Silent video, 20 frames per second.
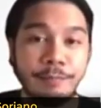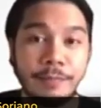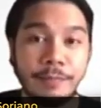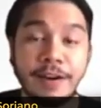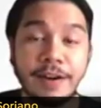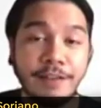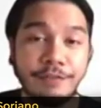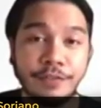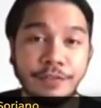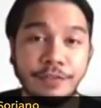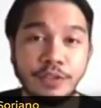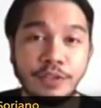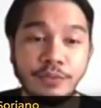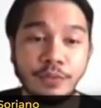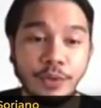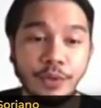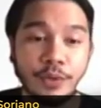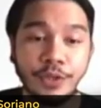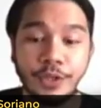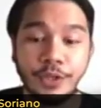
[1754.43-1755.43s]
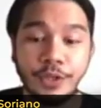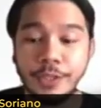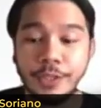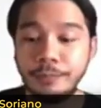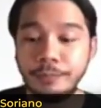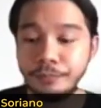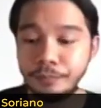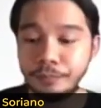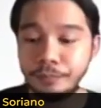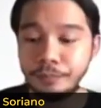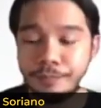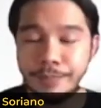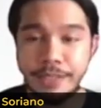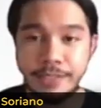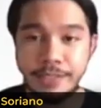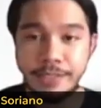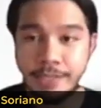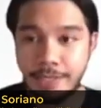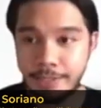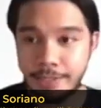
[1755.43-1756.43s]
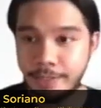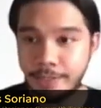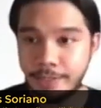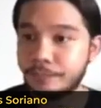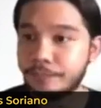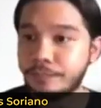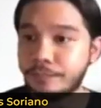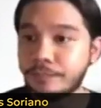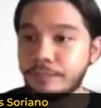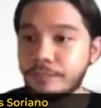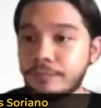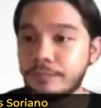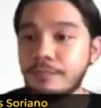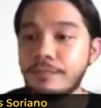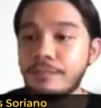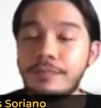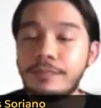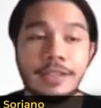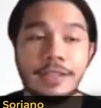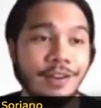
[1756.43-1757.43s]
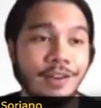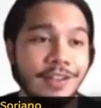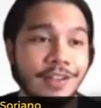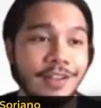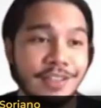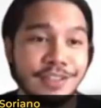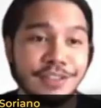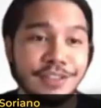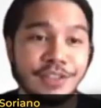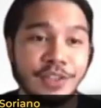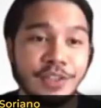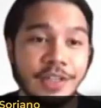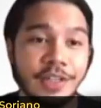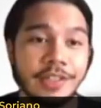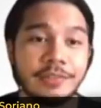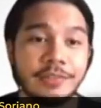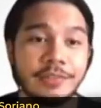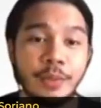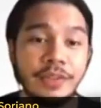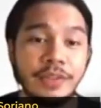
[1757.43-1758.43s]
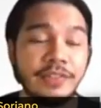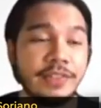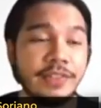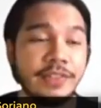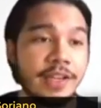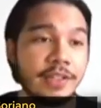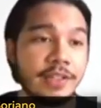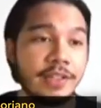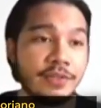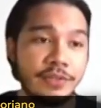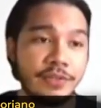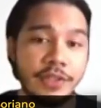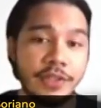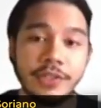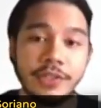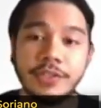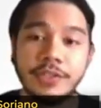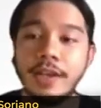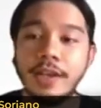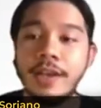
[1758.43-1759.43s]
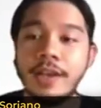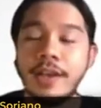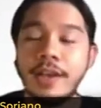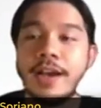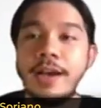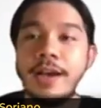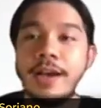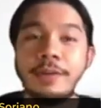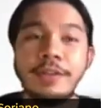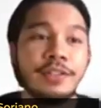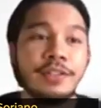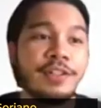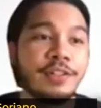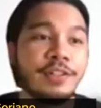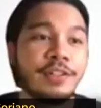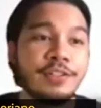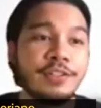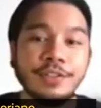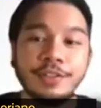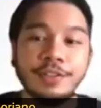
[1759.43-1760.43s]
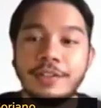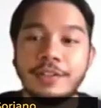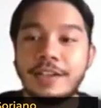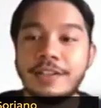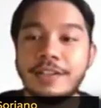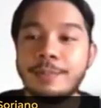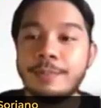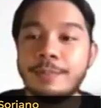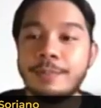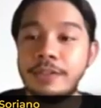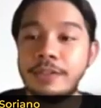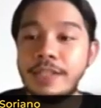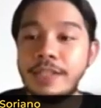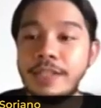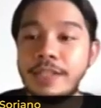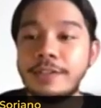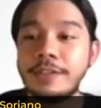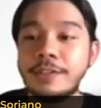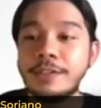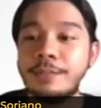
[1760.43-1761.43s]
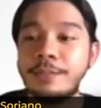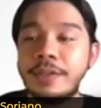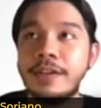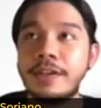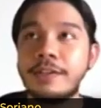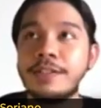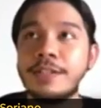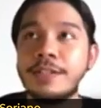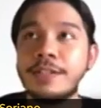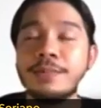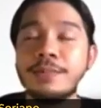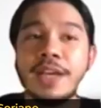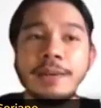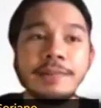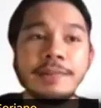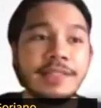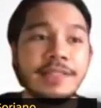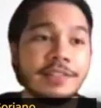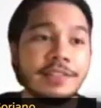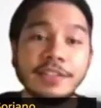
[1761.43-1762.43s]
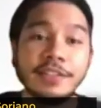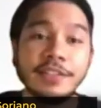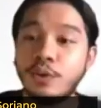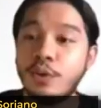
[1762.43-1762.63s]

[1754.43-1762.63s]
graphics for your business. Okay, let's start with text first. I'm gonna talk to you guys about text because sometimes text is